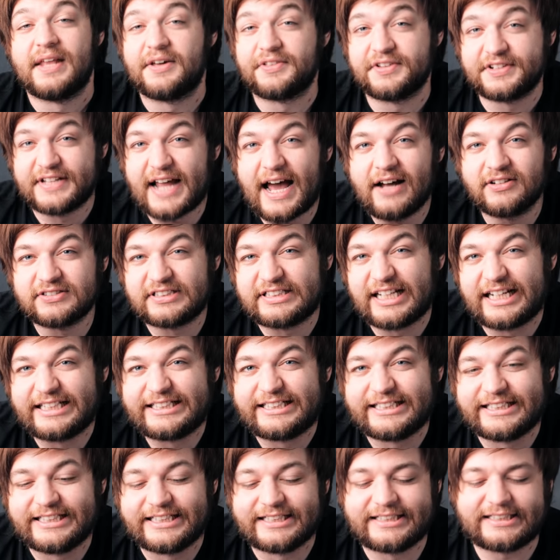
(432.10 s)
Now the
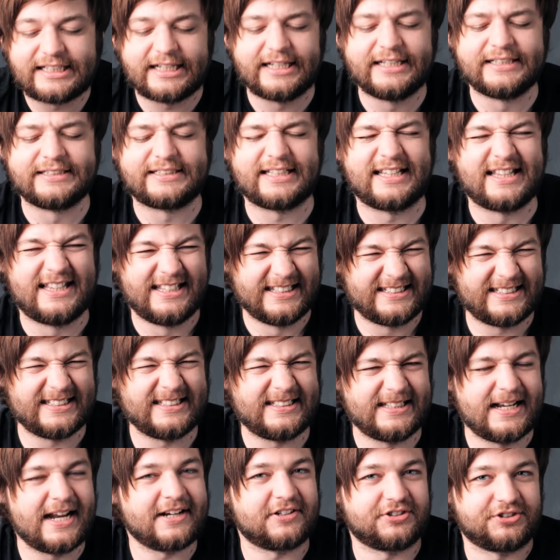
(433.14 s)
downside to this is
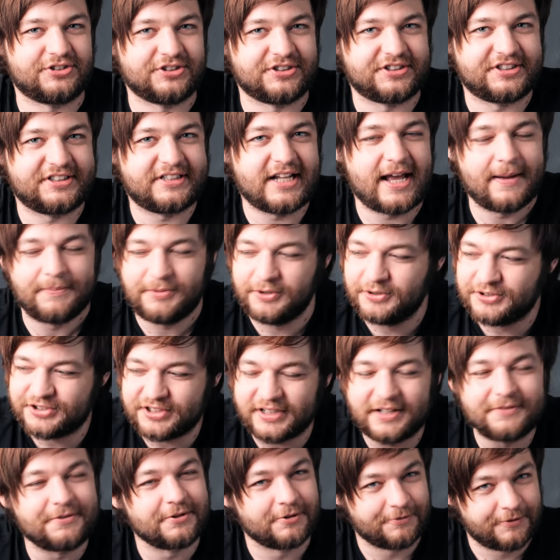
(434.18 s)
an extra step.
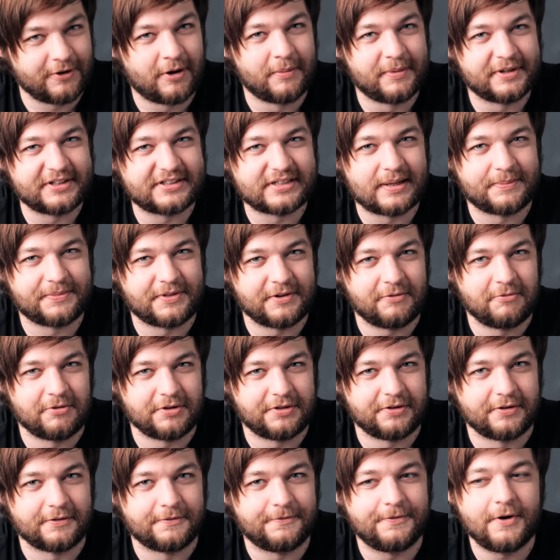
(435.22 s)
Usually if you're filming something
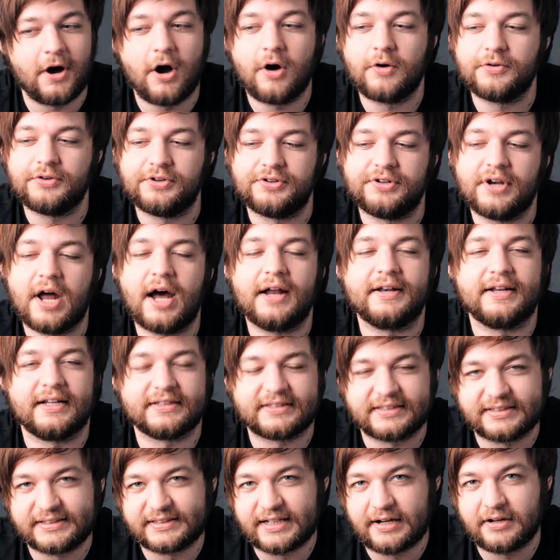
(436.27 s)
with your phone, you're not
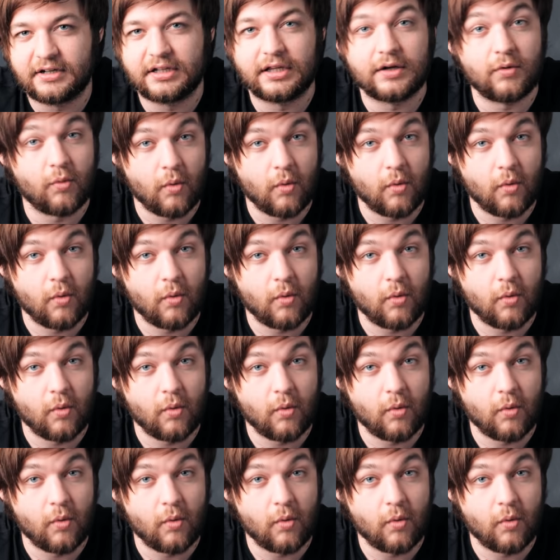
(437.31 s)
necessarily